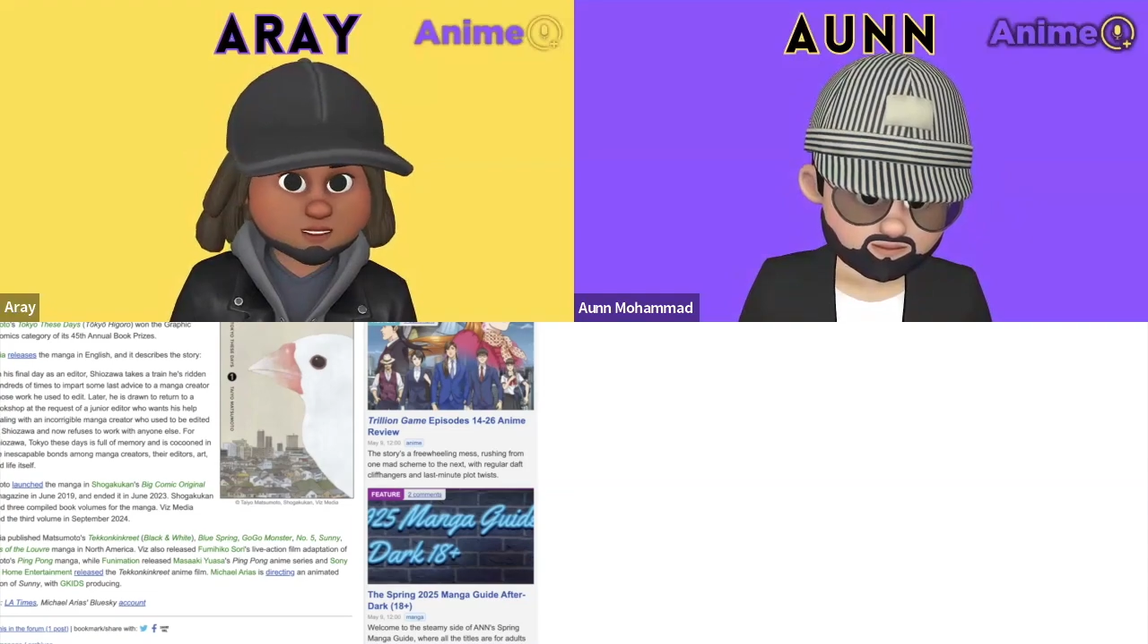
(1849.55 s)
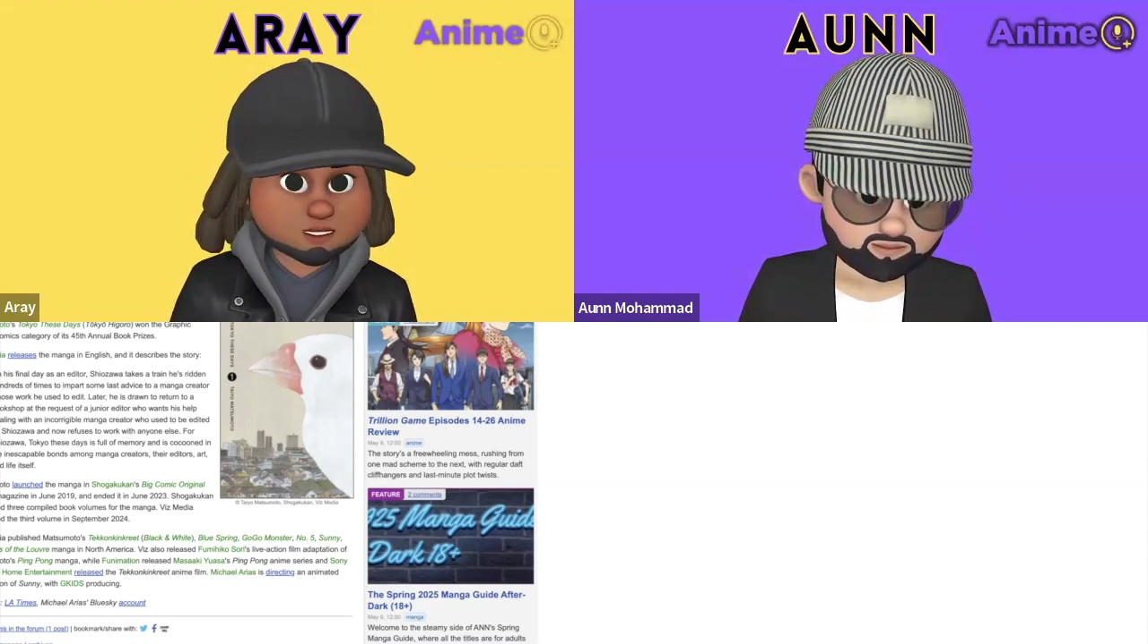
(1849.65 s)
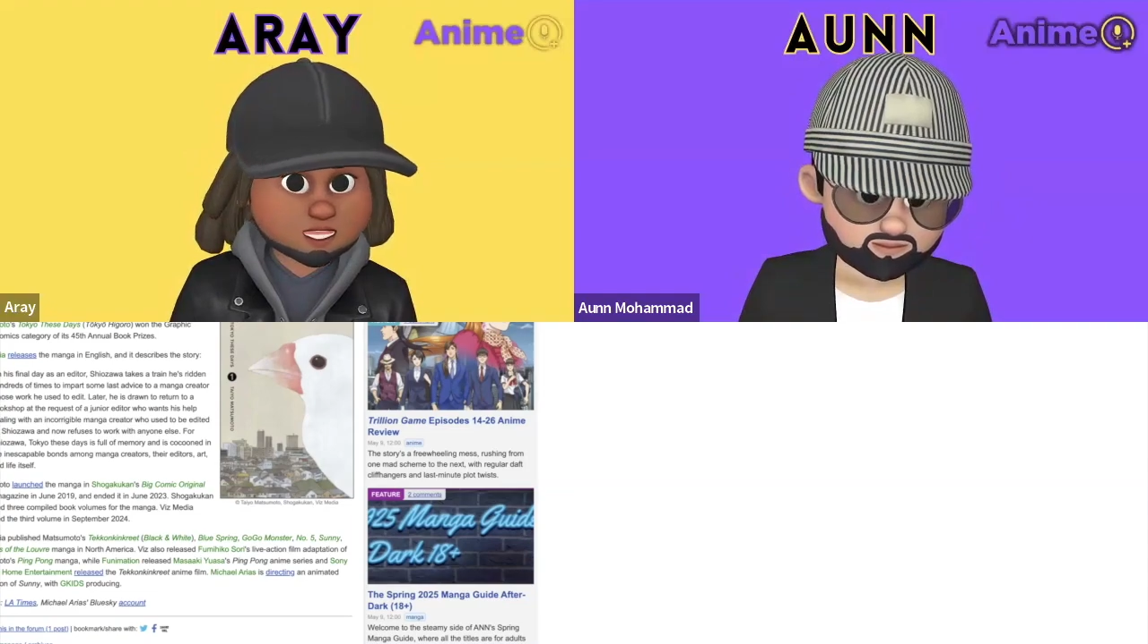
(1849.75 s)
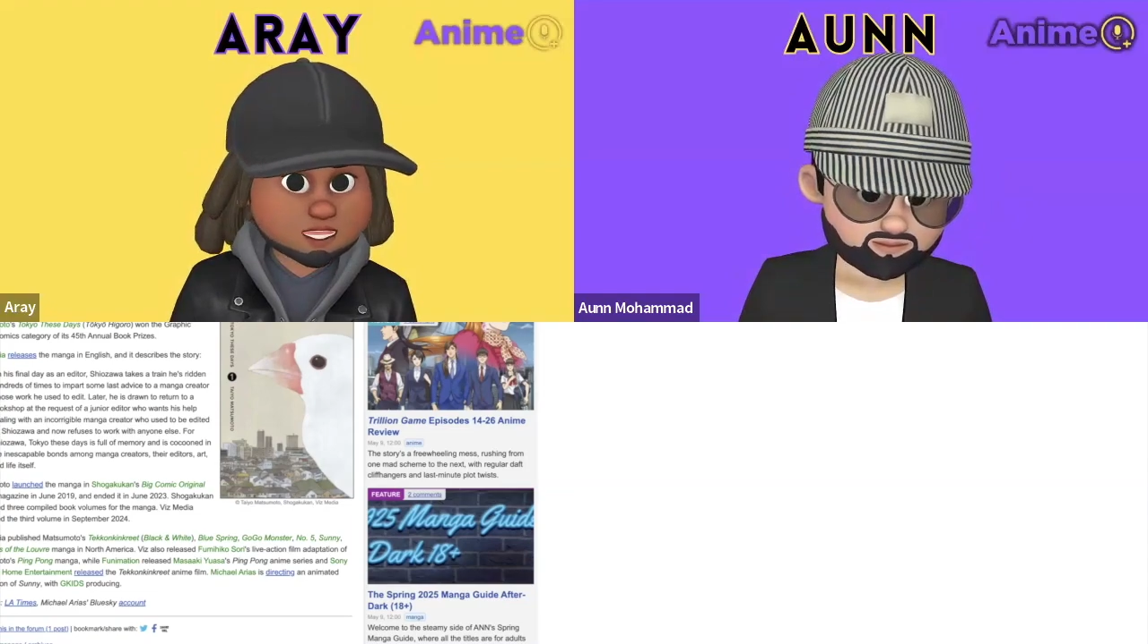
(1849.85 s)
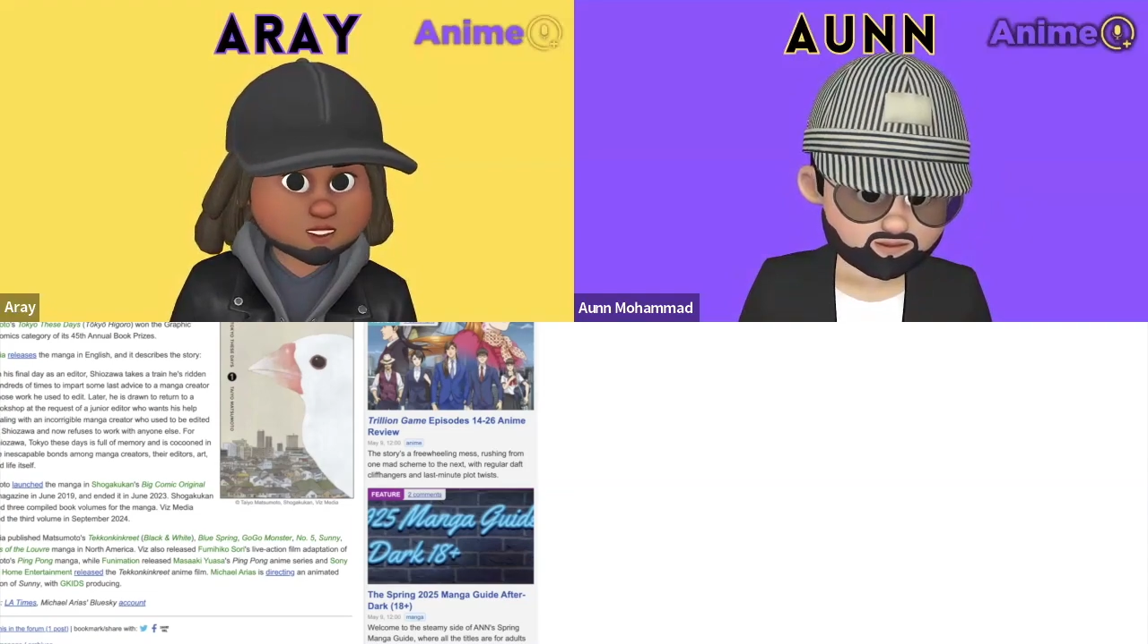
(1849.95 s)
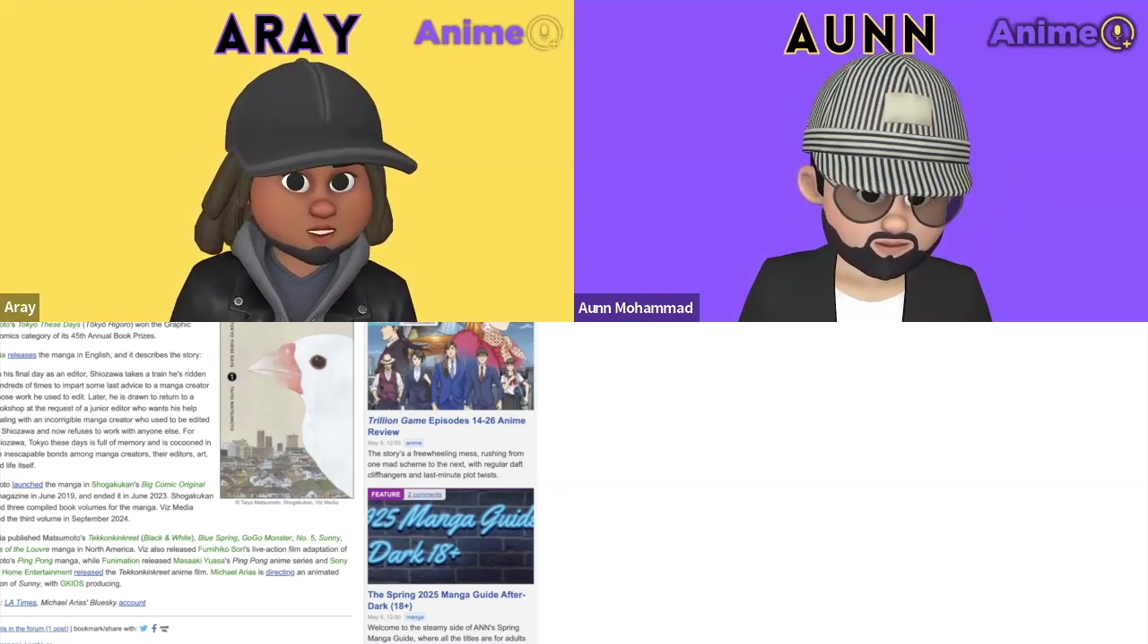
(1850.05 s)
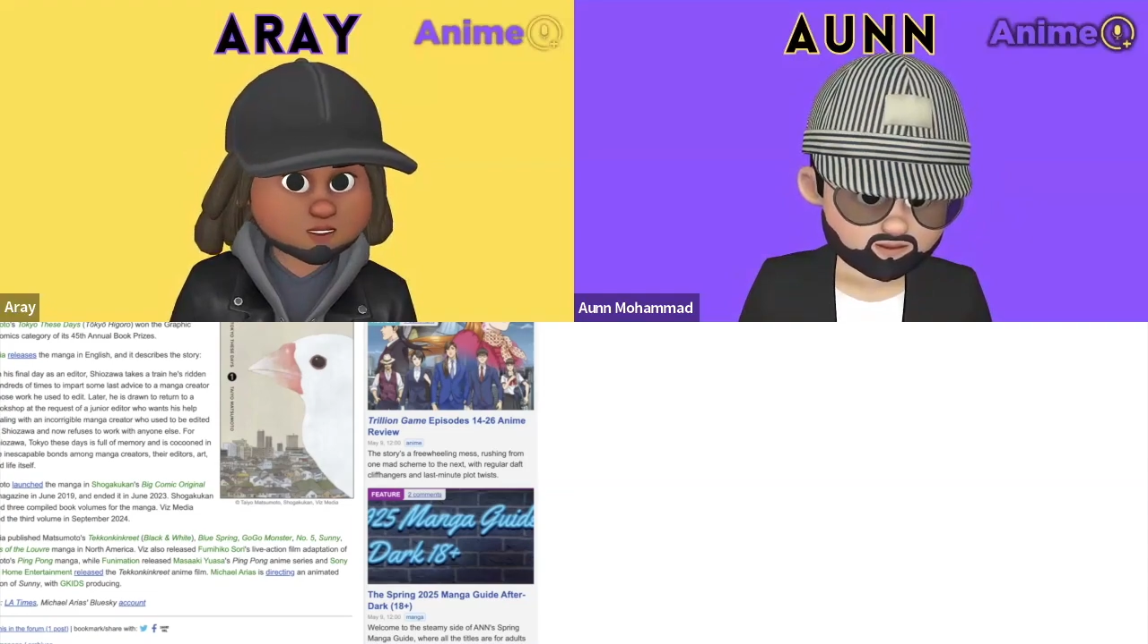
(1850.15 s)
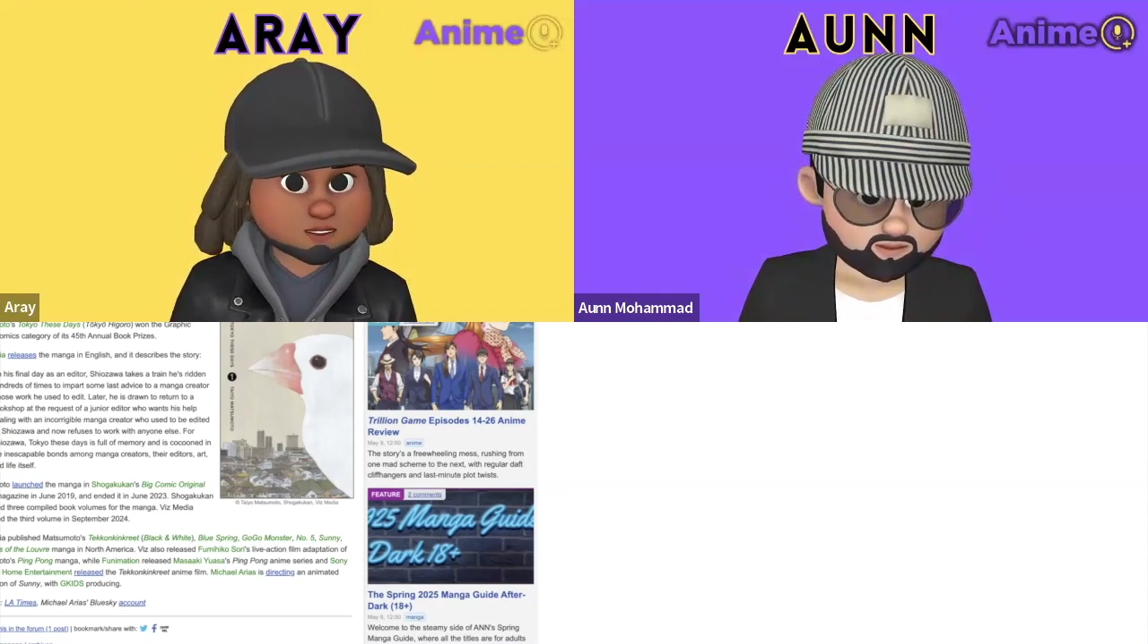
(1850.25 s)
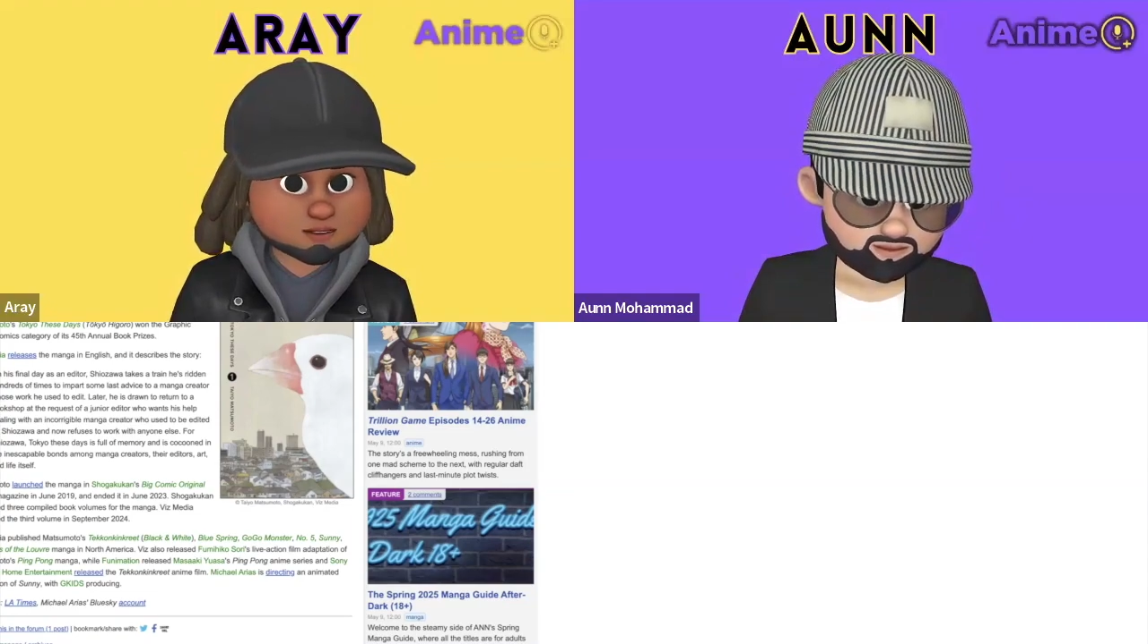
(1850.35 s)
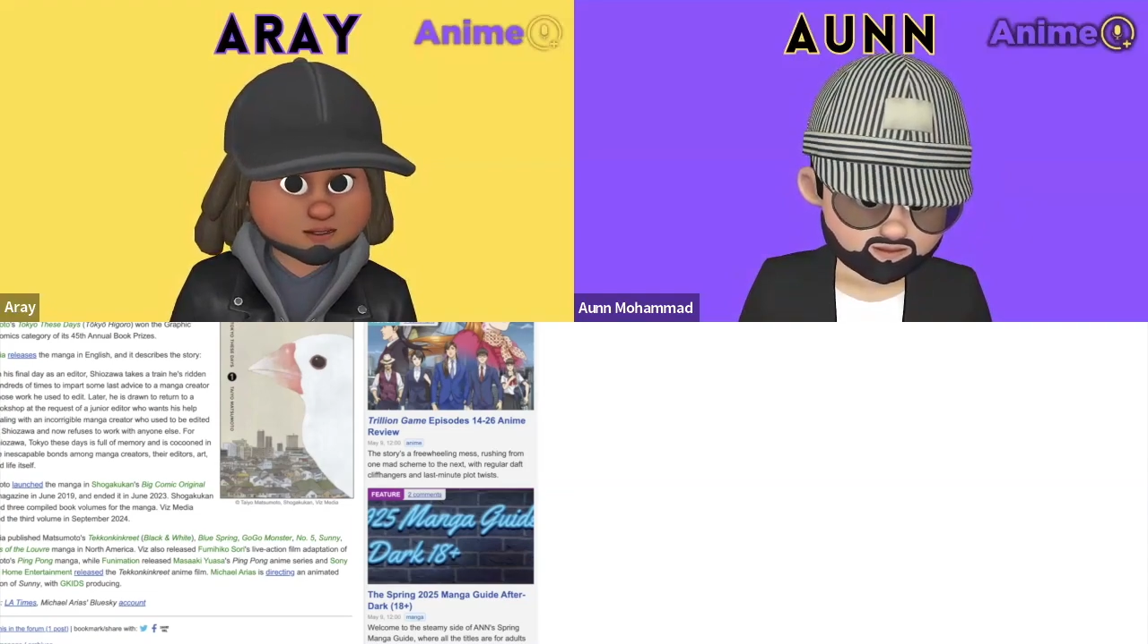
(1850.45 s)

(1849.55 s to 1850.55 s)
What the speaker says: him